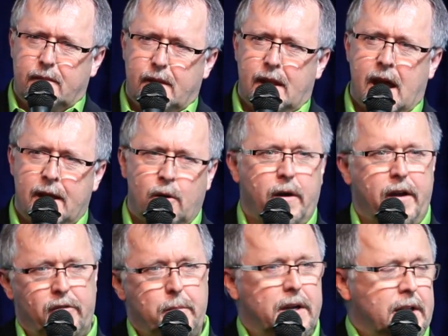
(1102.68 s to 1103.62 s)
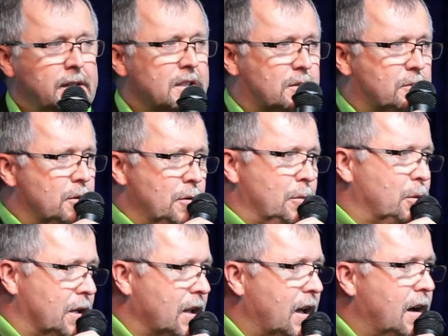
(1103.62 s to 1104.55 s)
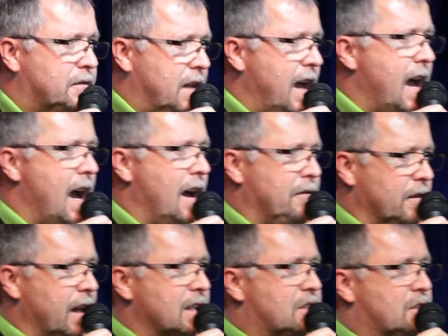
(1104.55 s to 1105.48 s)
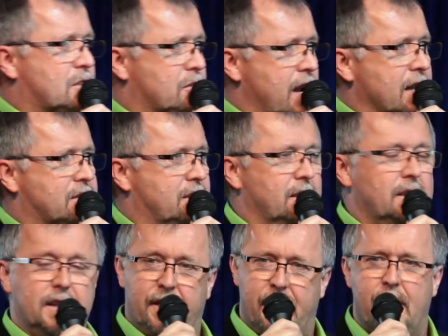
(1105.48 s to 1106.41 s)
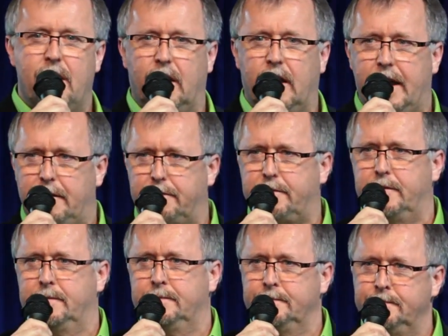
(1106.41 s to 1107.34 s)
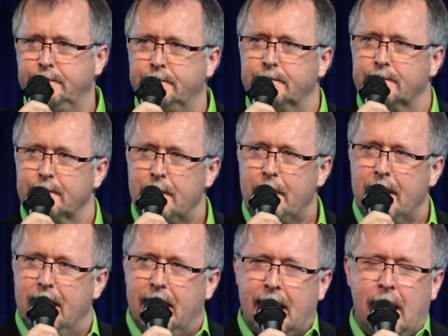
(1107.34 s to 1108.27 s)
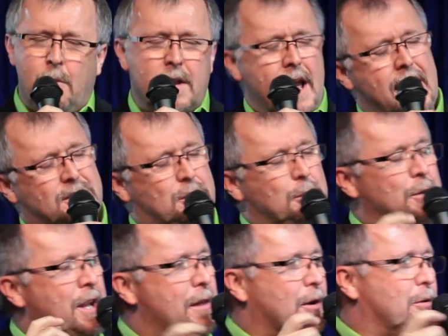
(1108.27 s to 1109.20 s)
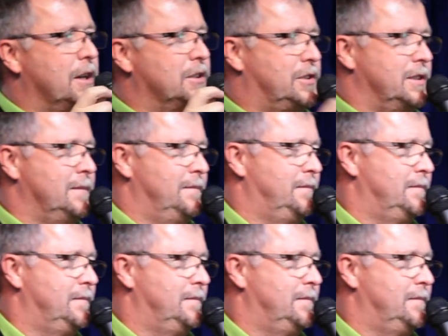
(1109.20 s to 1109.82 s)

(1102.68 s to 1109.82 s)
And I know everybody in this room would love to have less stress in their life. And I want to ask you another question.